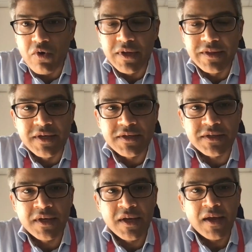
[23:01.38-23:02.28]
role in this,
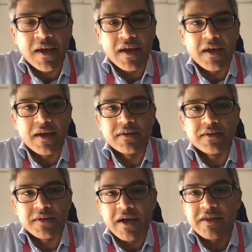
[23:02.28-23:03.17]

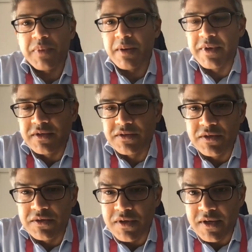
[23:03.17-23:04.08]
and other public
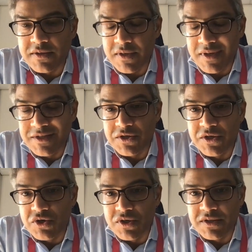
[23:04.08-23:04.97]

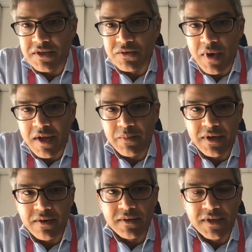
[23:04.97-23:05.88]
institutions as well,
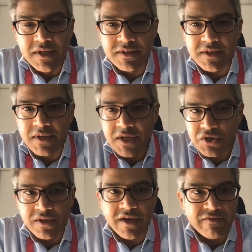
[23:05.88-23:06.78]
beyond ESA,
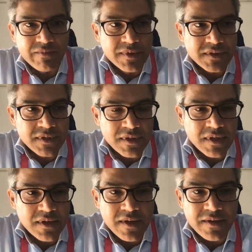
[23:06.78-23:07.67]
national governments and
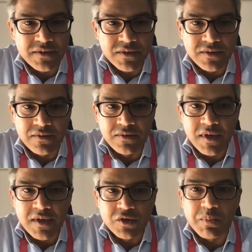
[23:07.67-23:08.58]
others, to
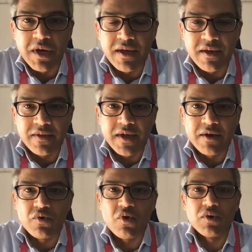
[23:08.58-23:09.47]
play their
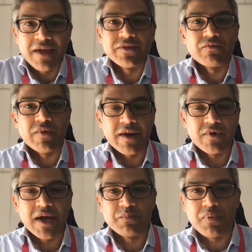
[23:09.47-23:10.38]
role at the
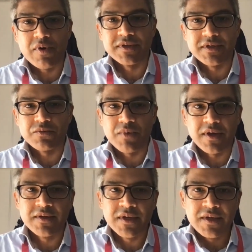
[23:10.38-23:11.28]
right point as
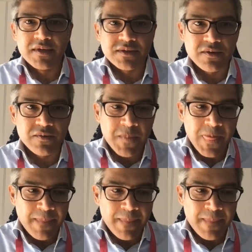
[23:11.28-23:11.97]
well. So